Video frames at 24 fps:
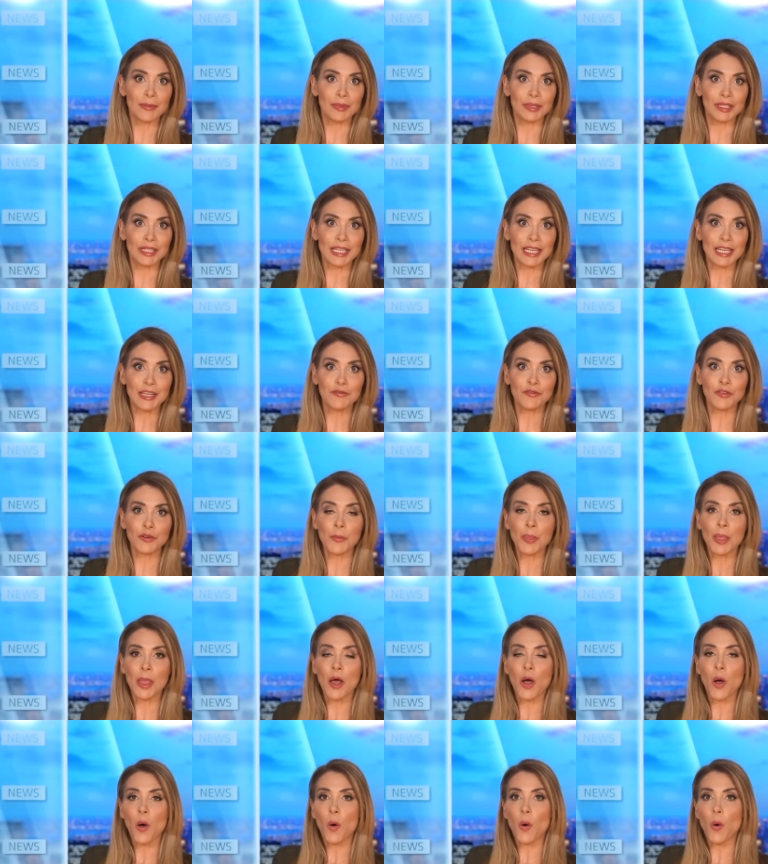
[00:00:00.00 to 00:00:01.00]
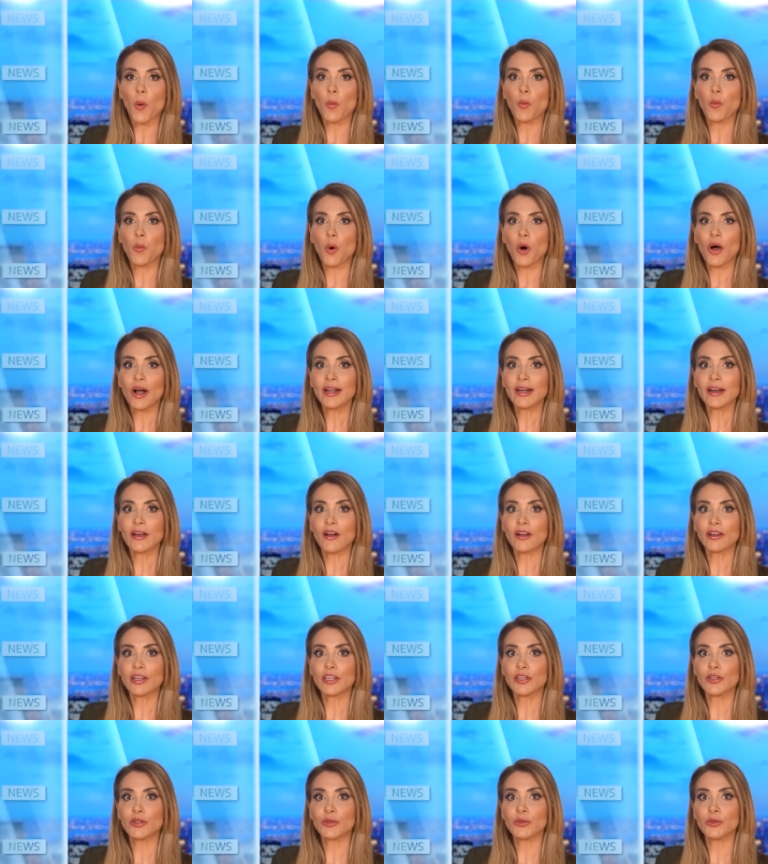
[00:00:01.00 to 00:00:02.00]
believe. What are
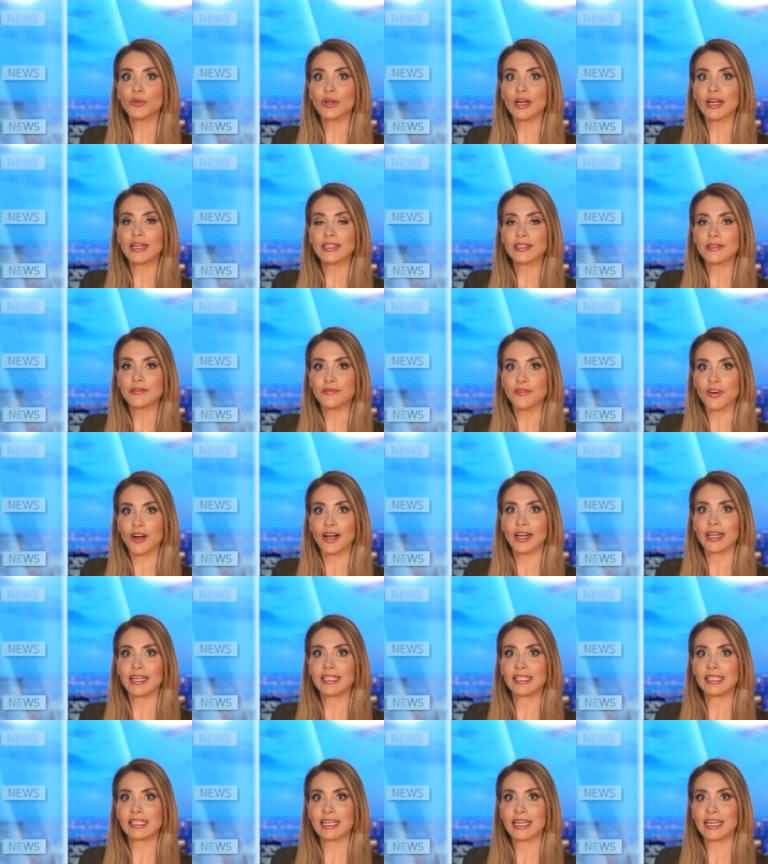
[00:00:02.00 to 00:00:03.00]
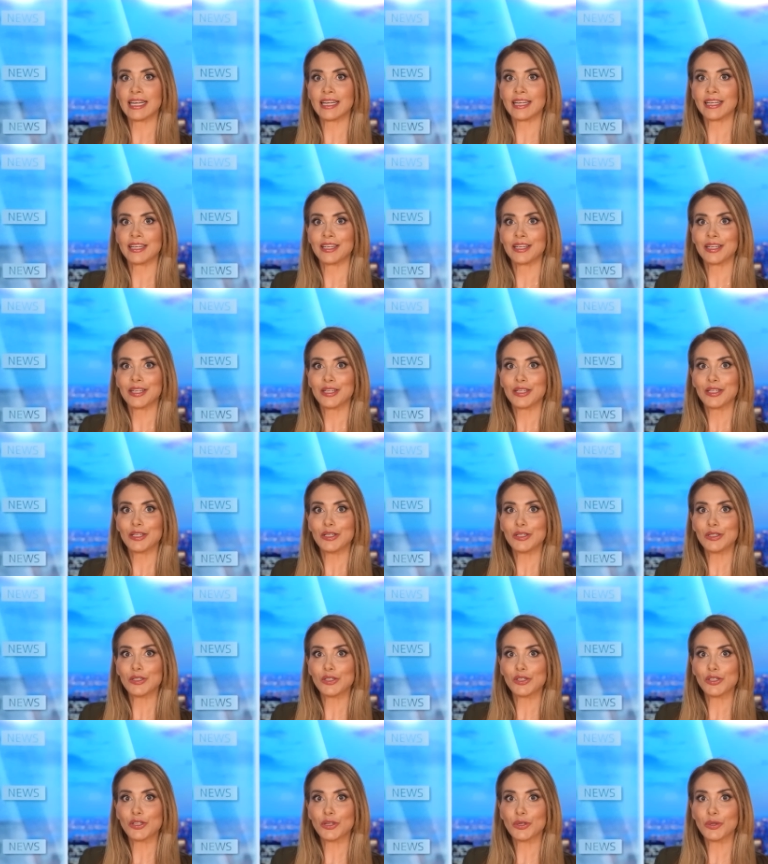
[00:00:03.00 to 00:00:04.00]
you advising
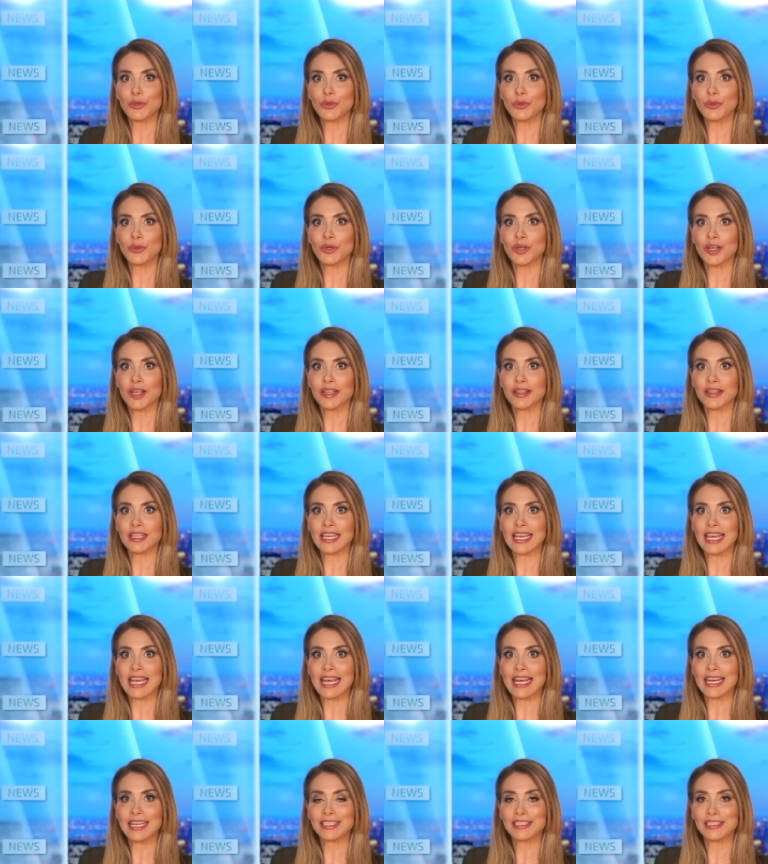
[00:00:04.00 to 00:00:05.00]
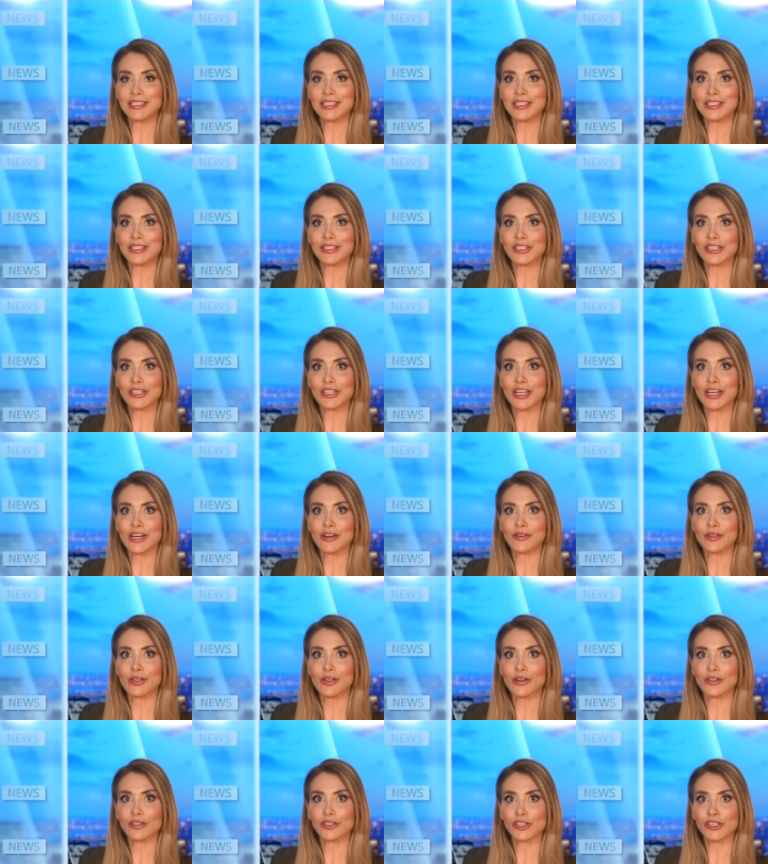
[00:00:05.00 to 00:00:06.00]
to the candidates there
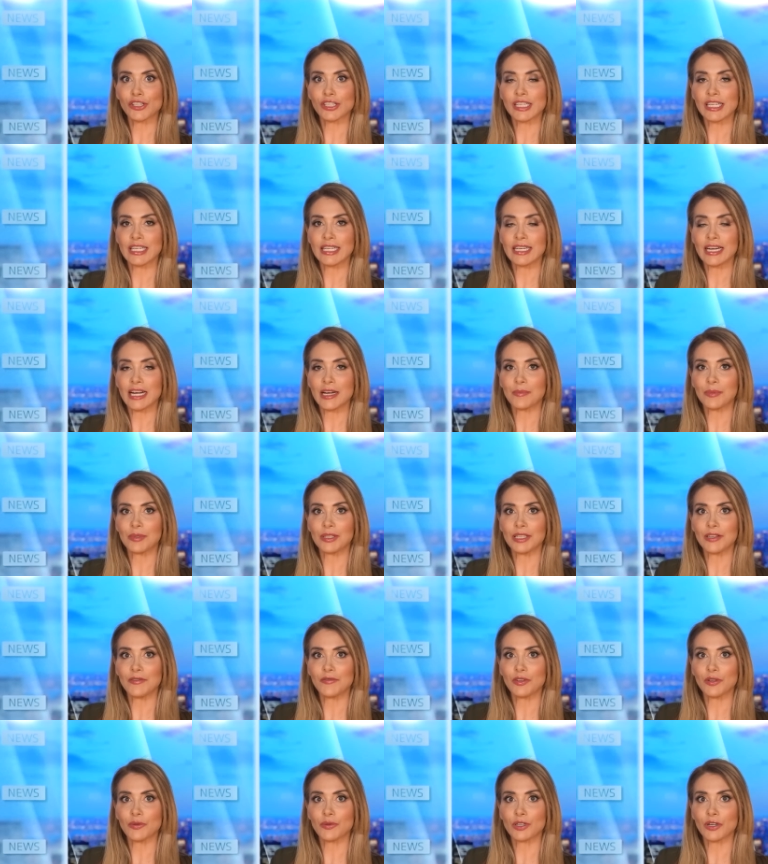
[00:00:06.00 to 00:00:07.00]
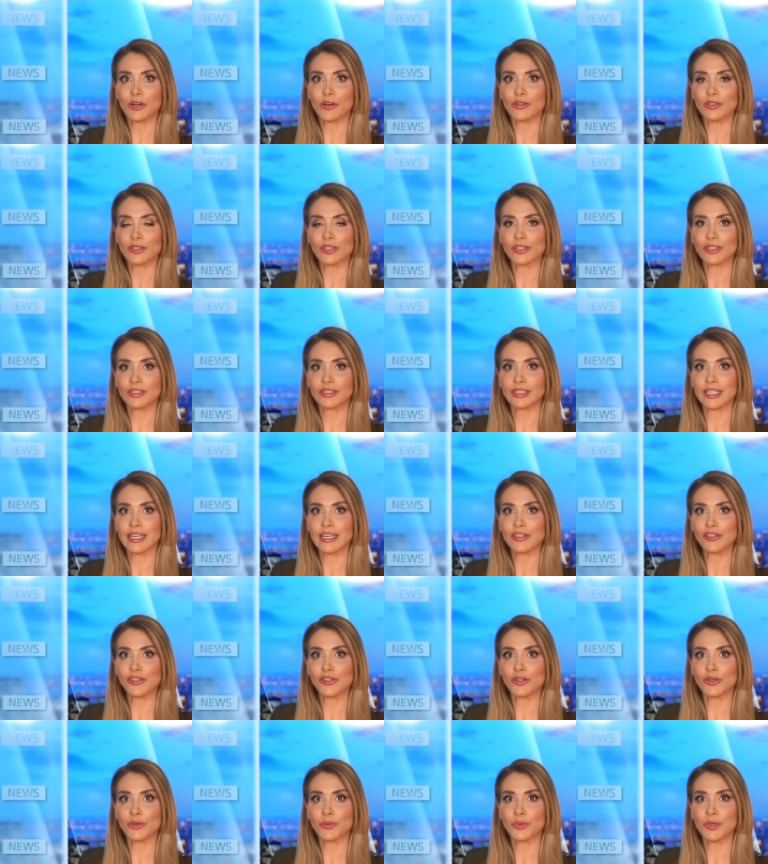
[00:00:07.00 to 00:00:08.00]
in Argentina? I believe you're in
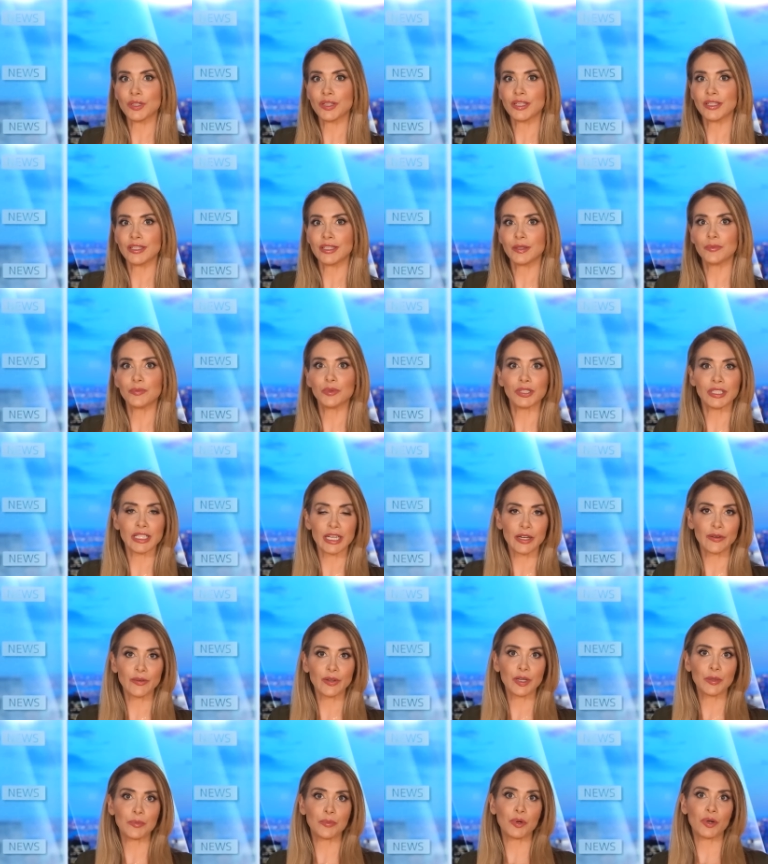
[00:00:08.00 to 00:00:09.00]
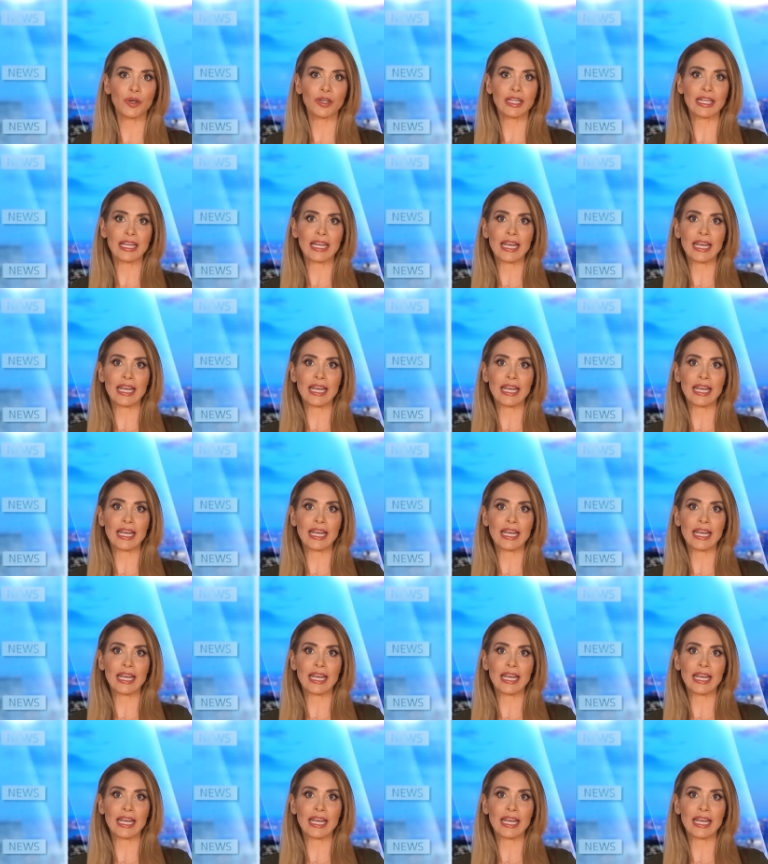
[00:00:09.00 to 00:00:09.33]
consultation with the Libertarian Party